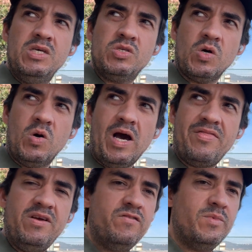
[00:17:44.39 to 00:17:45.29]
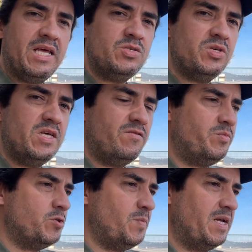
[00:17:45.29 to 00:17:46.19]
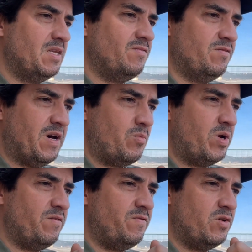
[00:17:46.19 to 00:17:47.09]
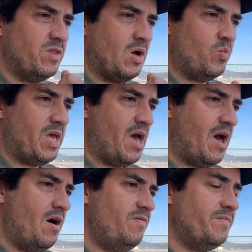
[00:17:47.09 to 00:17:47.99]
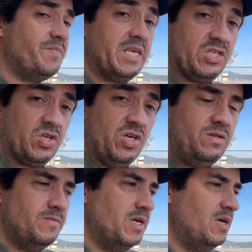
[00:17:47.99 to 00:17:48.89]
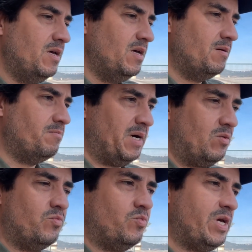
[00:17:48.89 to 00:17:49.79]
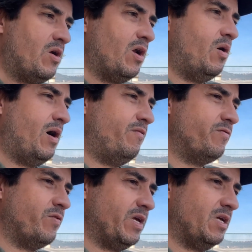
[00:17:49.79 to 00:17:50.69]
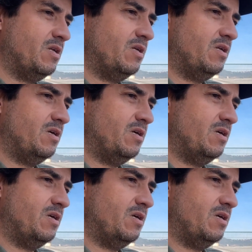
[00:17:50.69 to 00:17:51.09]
So I think from an entry-level perspective, the vibrating feeder that we have is good, but we are now offering